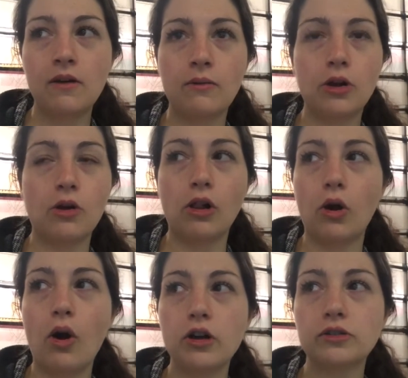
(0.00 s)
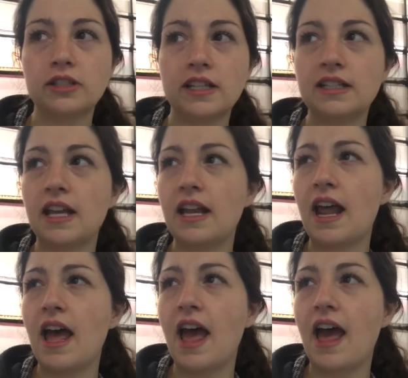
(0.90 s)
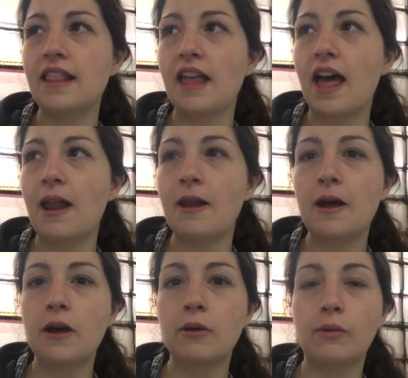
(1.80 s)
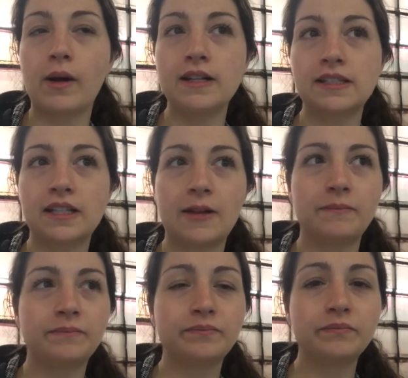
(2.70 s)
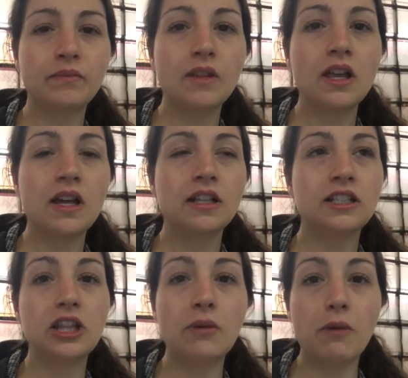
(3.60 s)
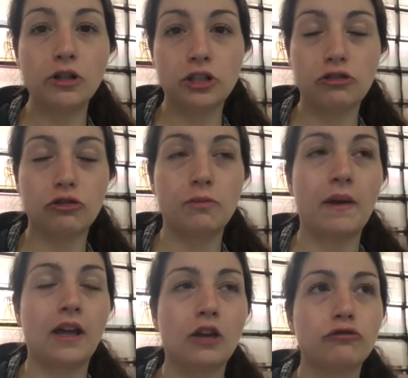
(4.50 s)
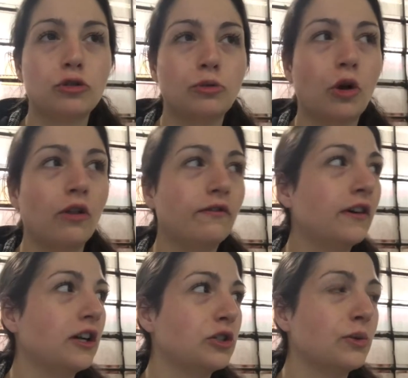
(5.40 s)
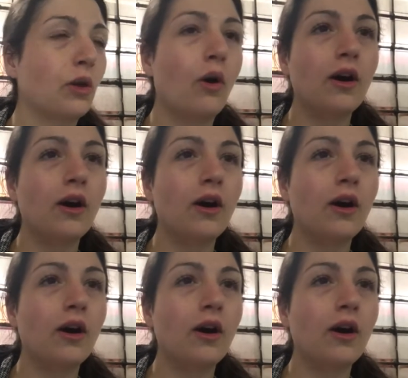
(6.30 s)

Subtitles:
what do you call it? Auto-synced it. And then, what is it? Did the multi-grouping and grouped all the footage with the